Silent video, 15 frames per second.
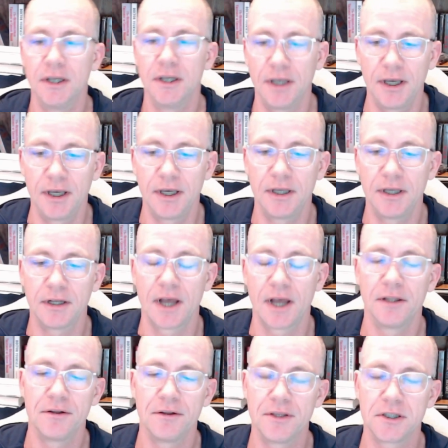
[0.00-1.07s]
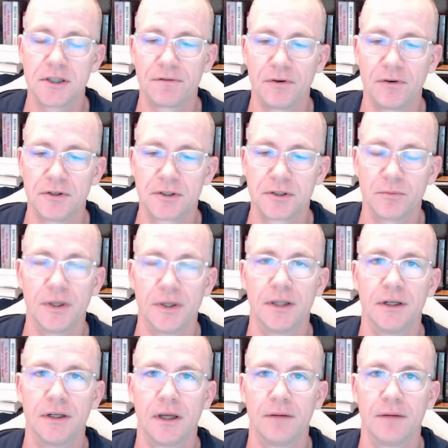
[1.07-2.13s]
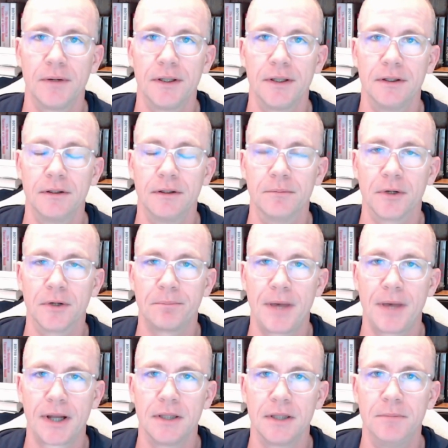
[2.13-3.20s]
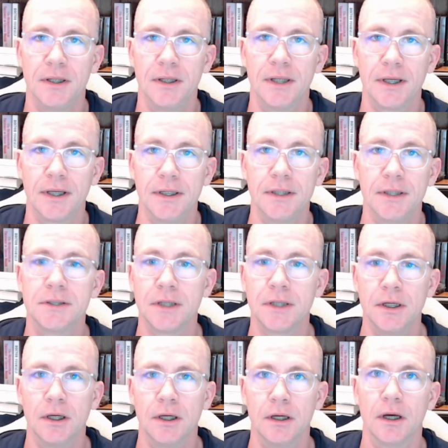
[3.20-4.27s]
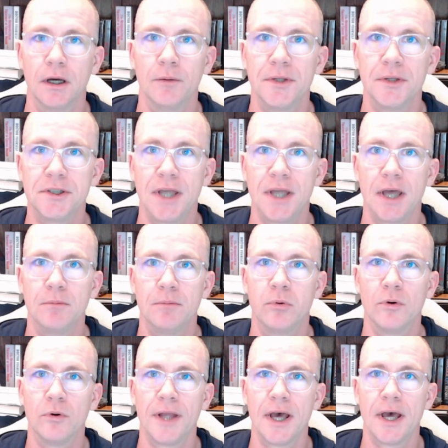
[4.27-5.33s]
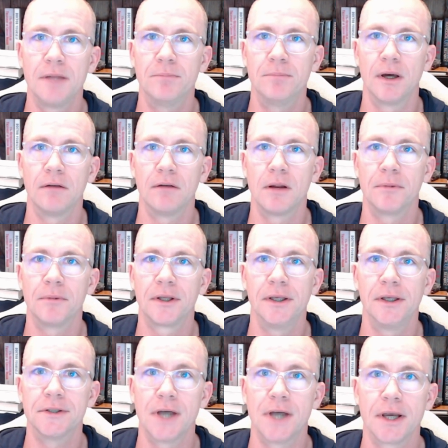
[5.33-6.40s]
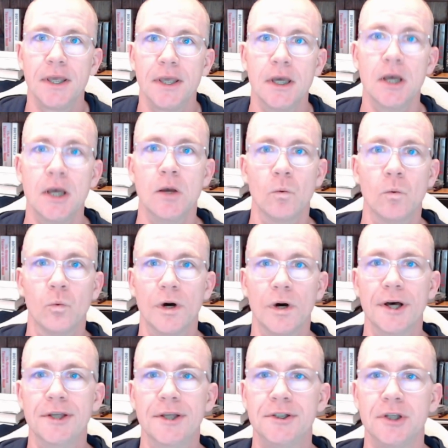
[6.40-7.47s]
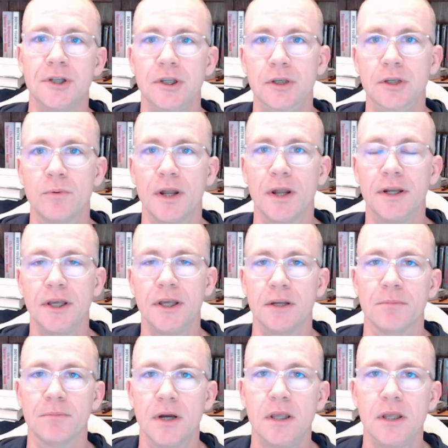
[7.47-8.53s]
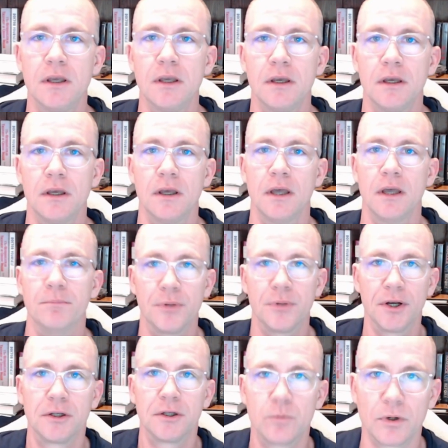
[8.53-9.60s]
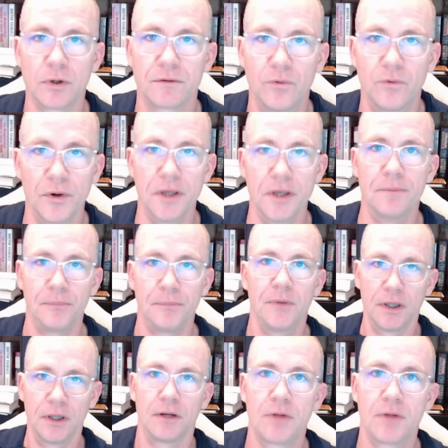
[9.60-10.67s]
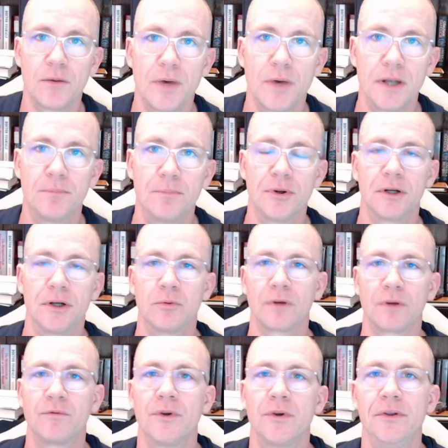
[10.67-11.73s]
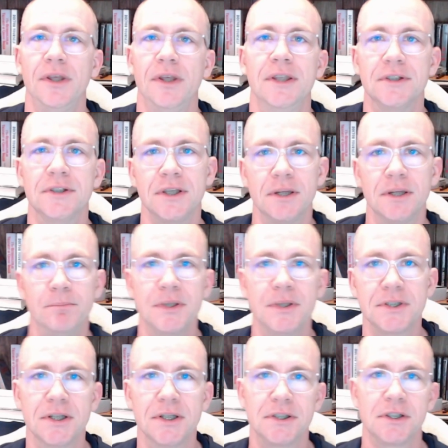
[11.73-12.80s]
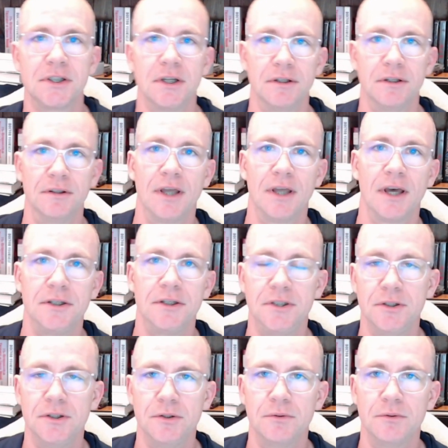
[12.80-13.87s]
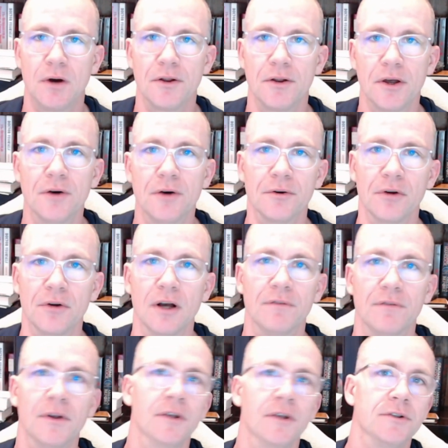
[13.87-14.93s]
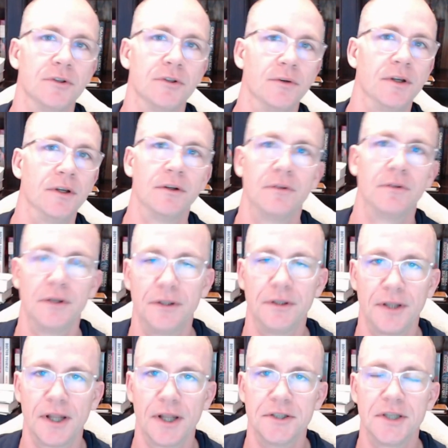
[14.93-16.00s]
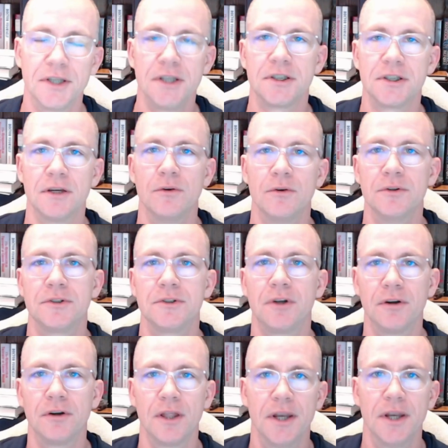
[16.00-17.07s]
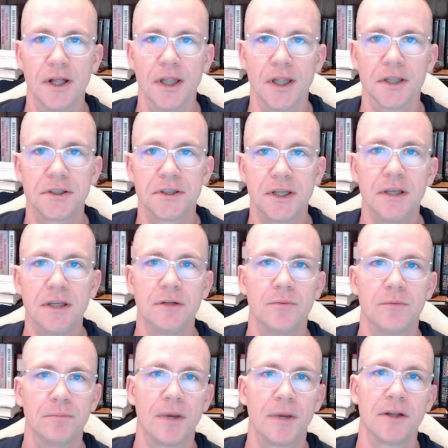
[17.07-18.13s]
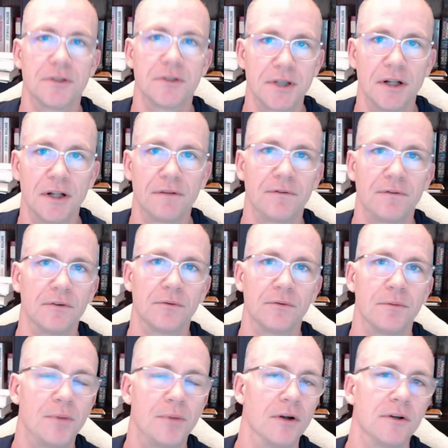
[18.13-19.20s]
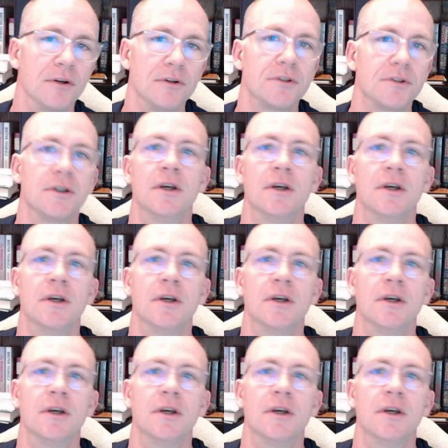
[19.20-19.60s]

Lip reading: and I learned this first when I read the book back in the mid-90s, Rich Dad, Poor Dad by Robert Kiyosaki, was you want to take your money and put it to work for you. And a great way to put it to work for you is in a business that you are the owner of. So here in the United States, start an LLC by yourself or with partners,